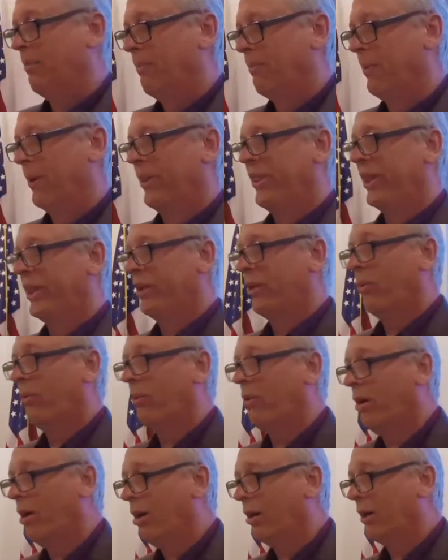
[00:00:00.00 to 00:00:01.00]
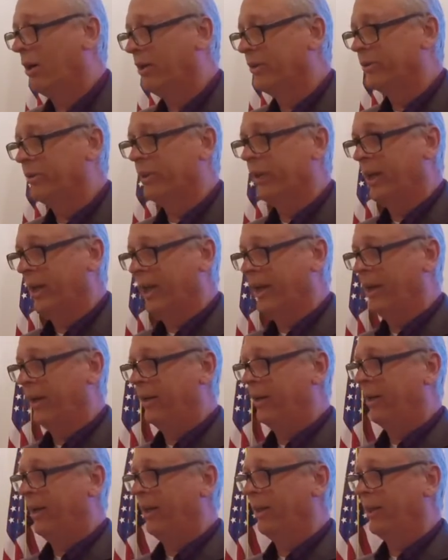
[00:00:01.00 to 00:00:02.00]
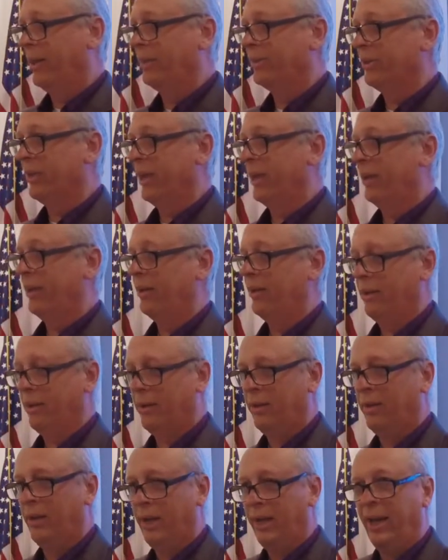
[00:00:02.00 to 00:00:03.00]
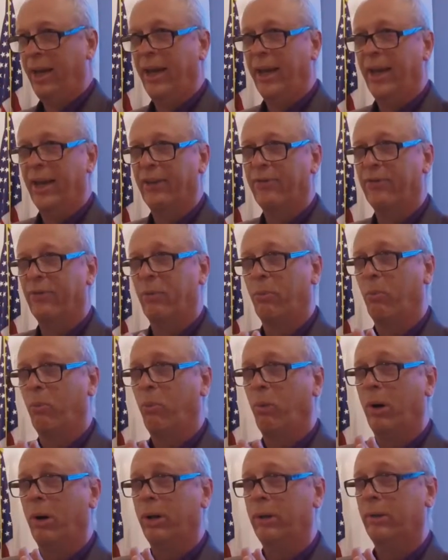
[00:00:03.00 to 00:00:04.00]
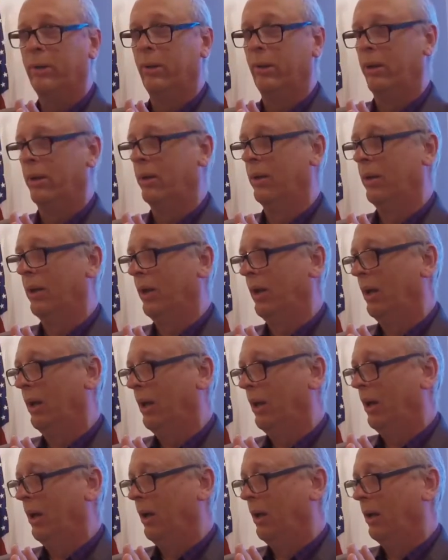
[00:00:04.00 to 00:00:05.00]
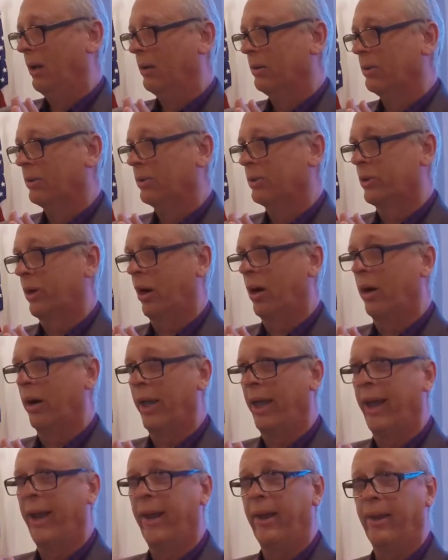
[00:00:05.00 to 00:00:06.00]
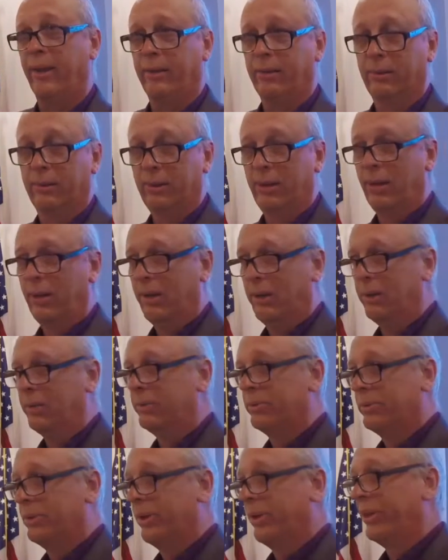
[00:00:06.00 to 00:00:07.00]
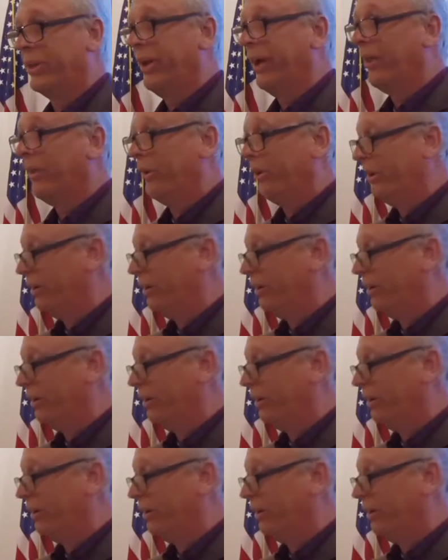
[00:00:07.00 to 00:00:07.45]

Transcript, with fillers: But they go on as, and, and they say, it's from one scarred hand. It's up here.